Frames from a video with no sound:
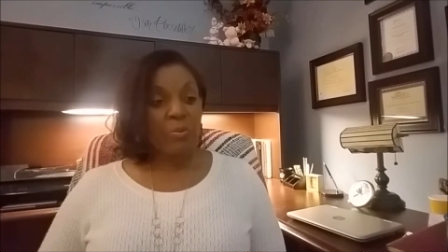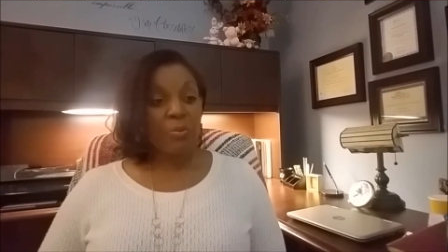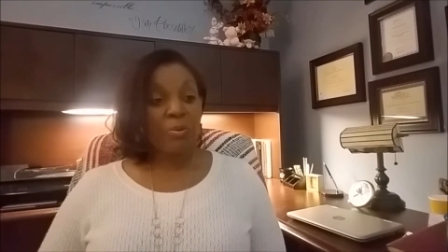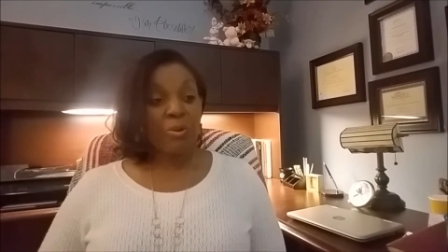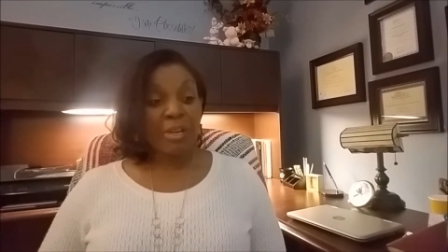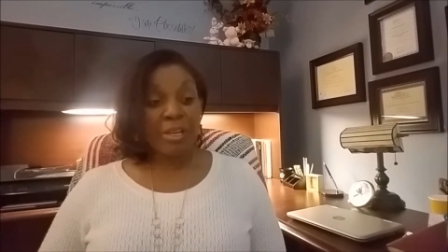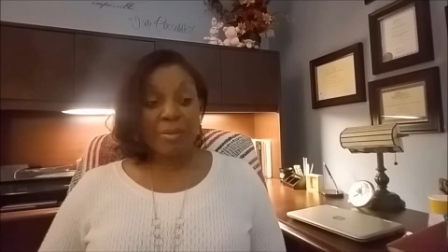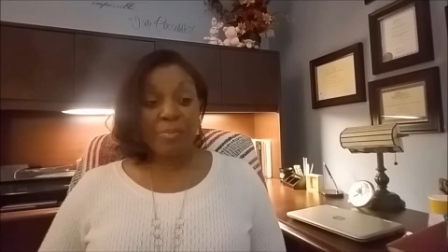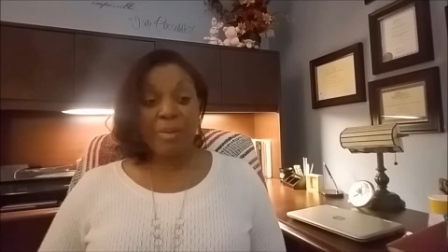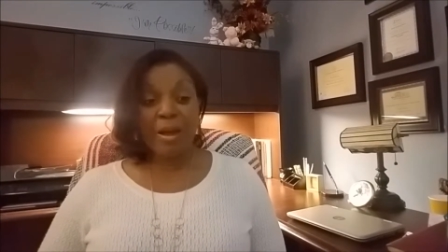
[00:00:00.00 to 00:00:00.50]

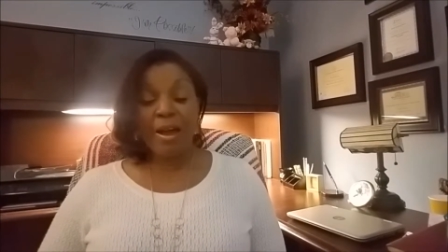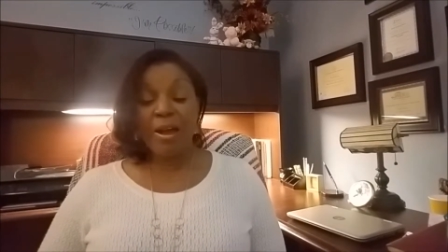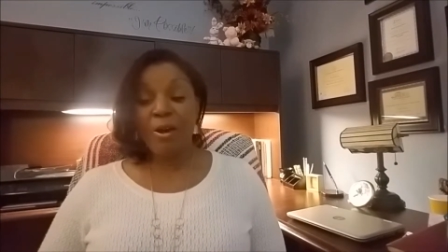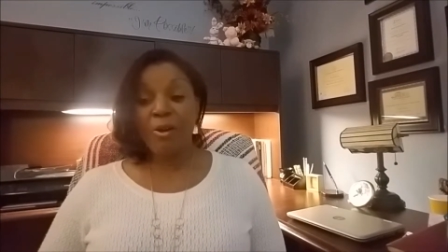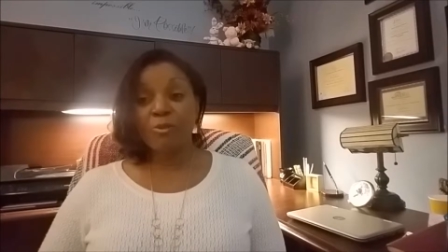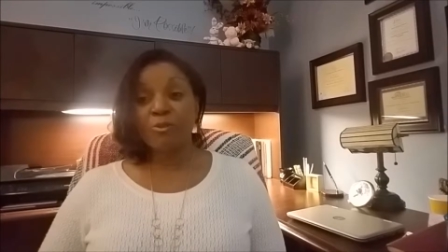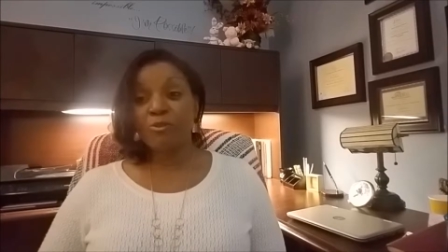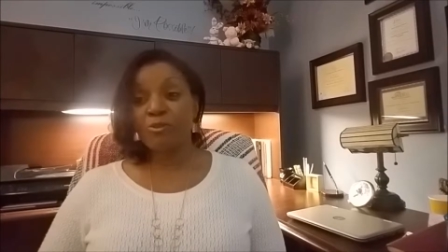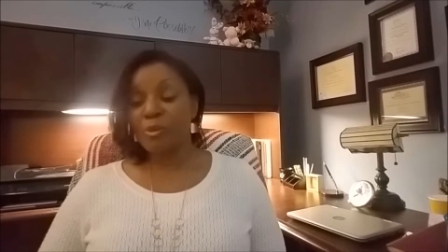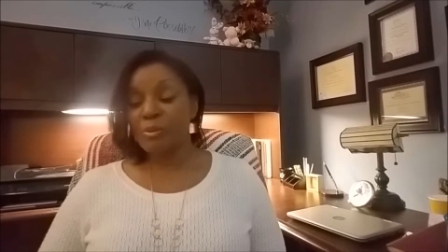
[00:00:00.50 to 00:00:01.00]

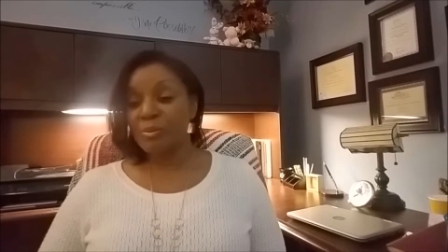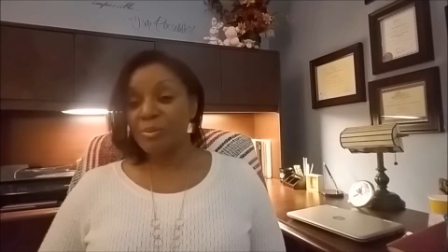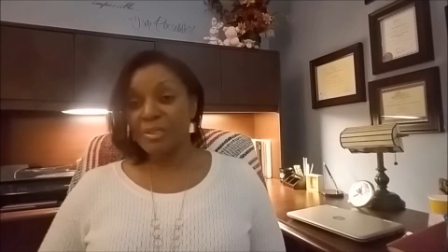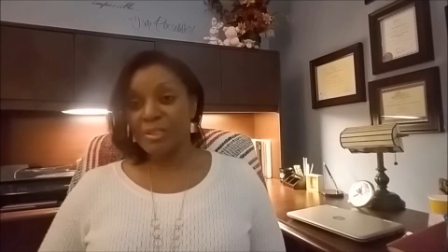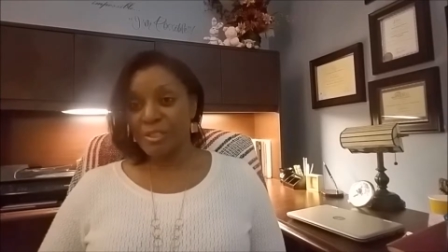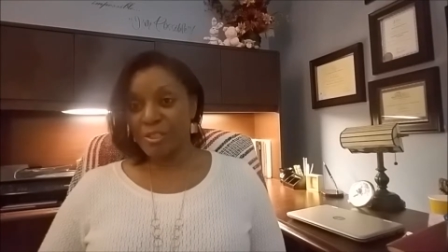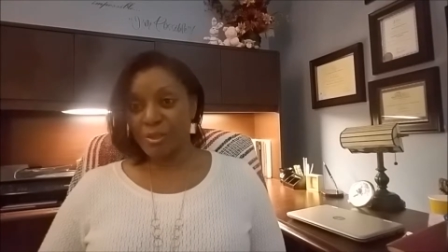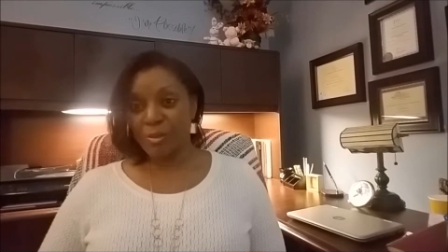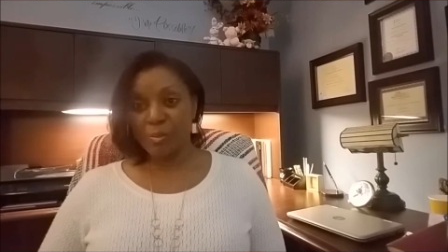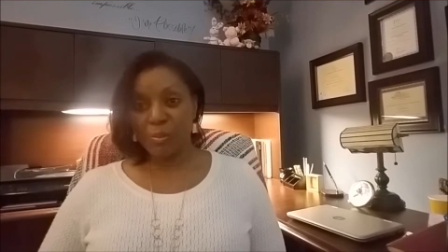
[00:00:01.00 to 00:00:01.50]
rebound from
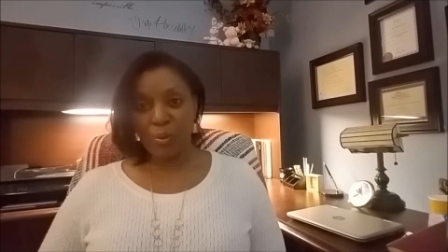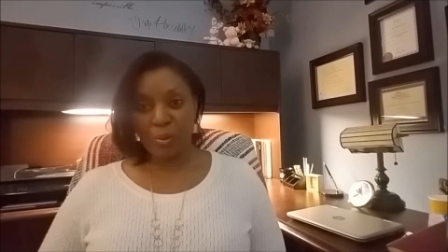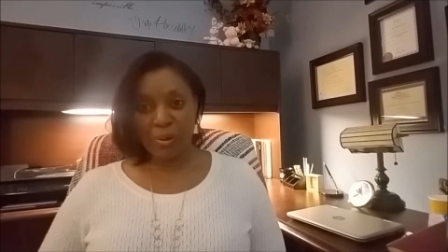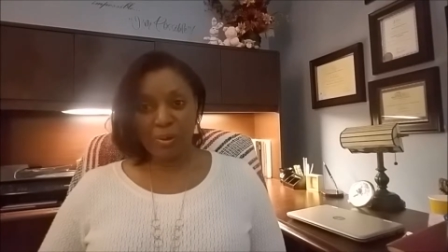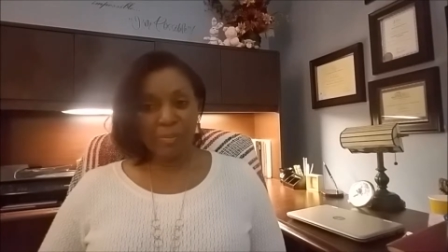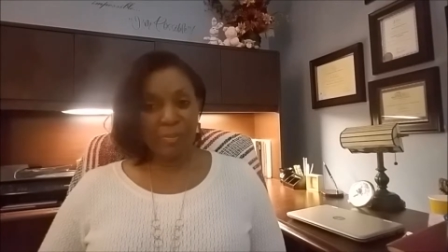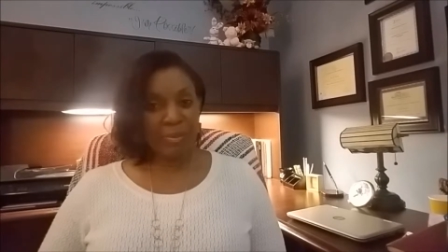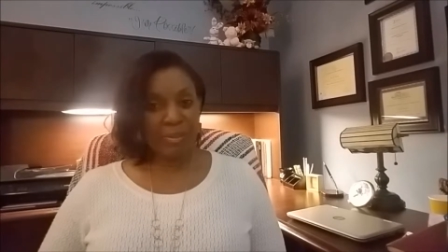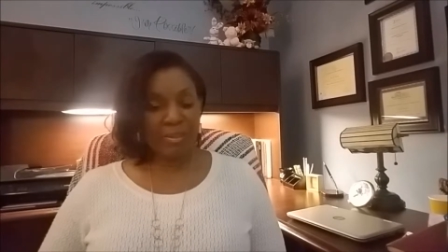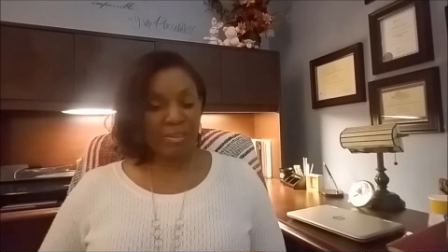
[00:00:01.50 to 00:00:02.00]

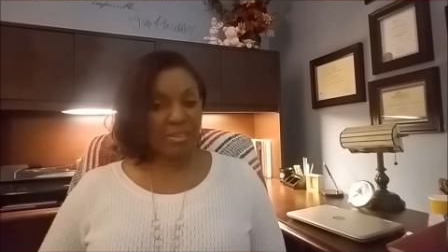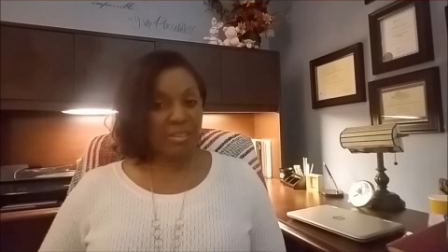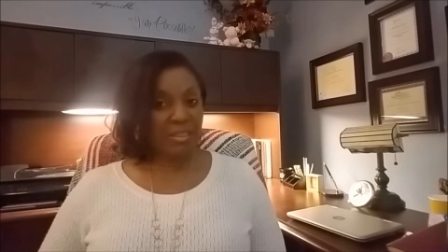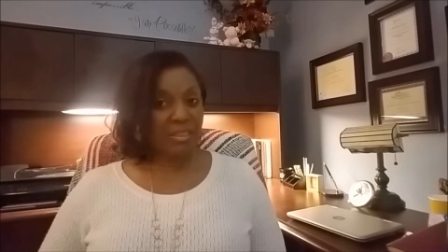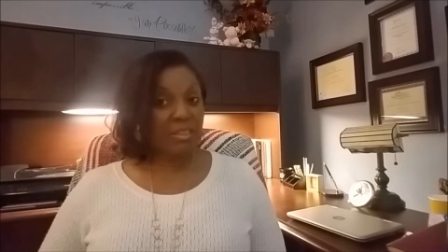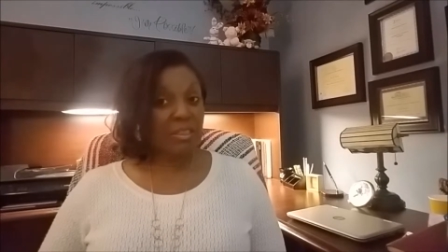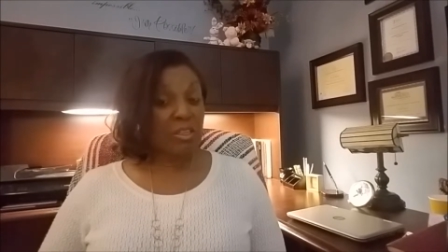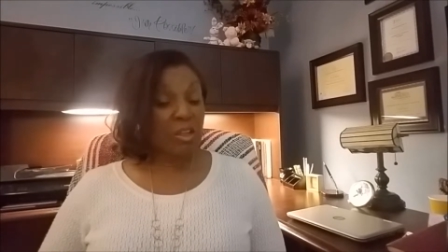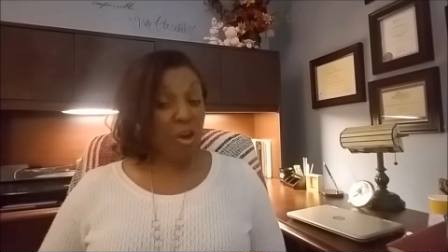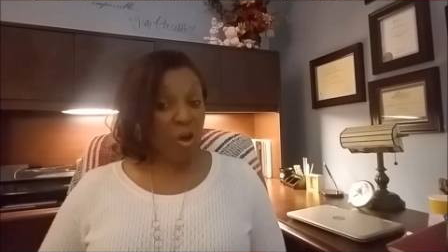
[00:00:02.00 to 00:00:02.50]
disappointments
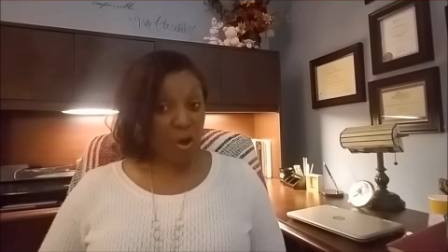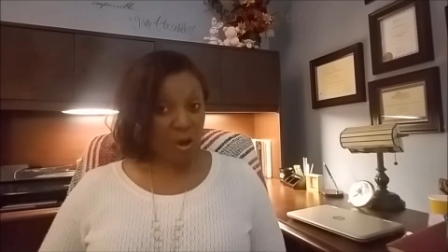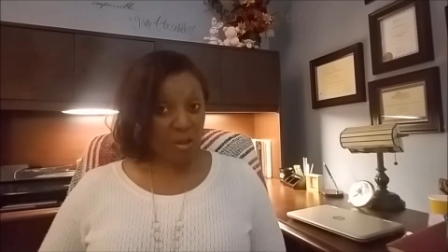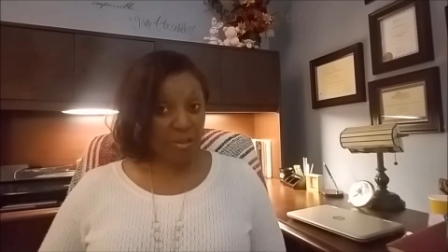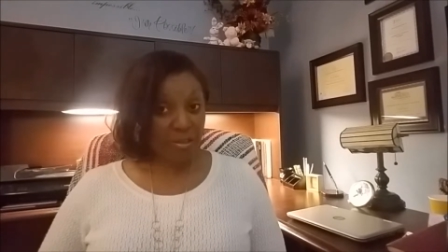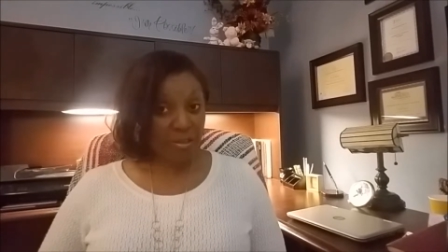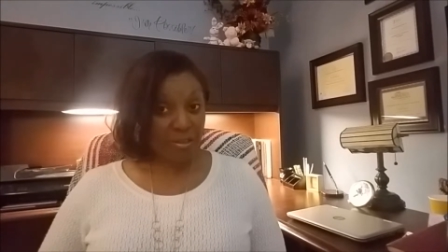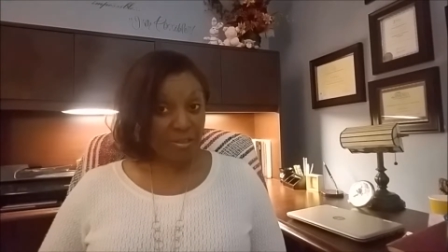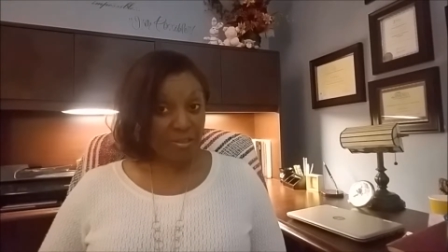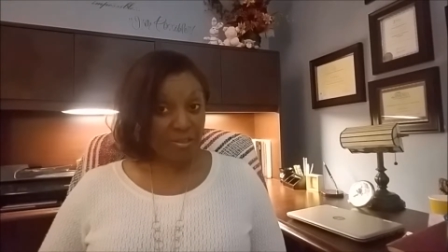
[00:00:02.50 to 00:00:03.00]
and
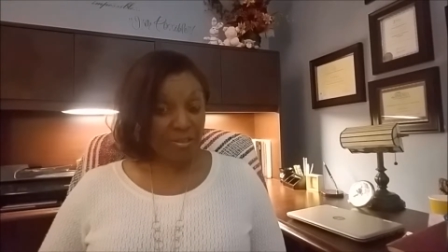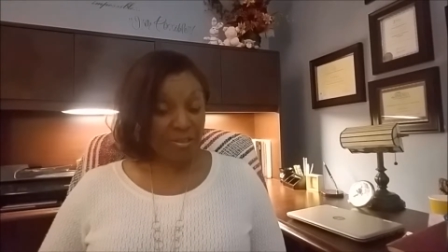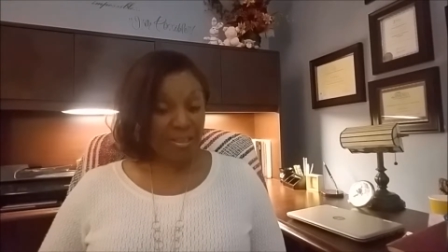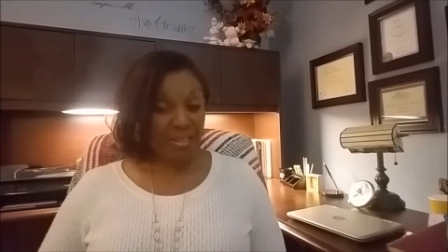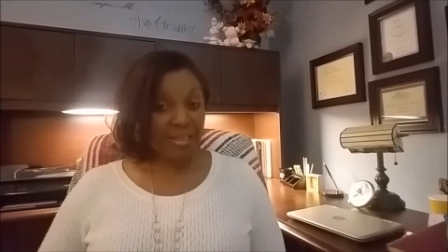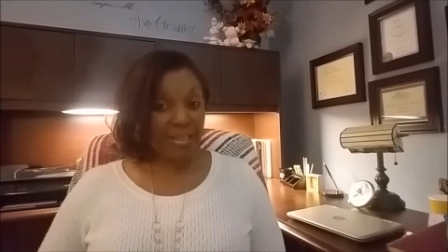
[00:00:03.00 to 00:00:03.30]
losses.